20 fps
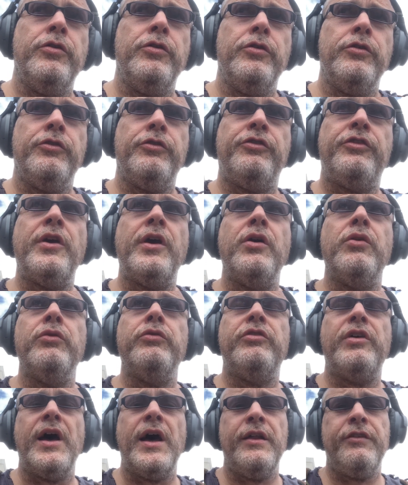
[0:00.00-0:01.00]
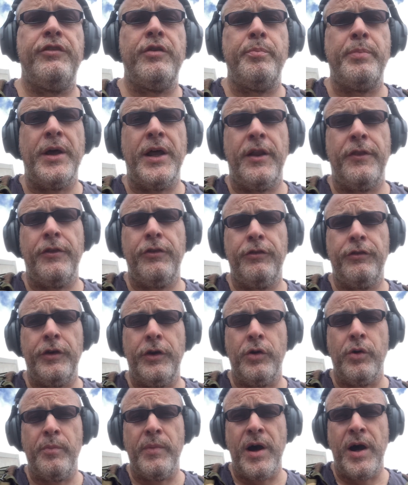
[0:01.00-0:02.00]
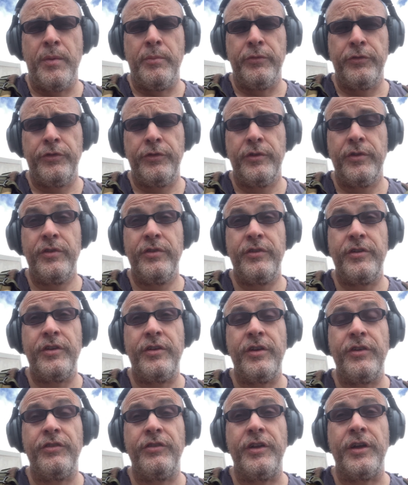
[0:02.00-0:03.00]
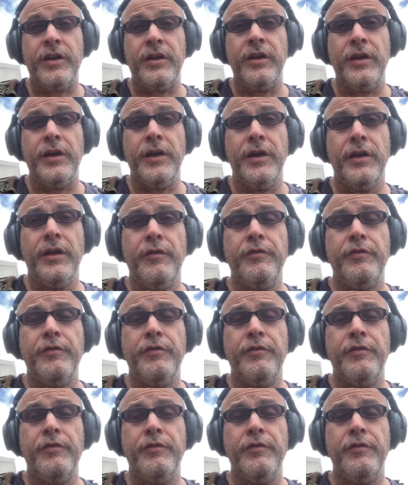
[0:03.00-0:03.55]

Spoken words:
single dads are better than single mums, statistically,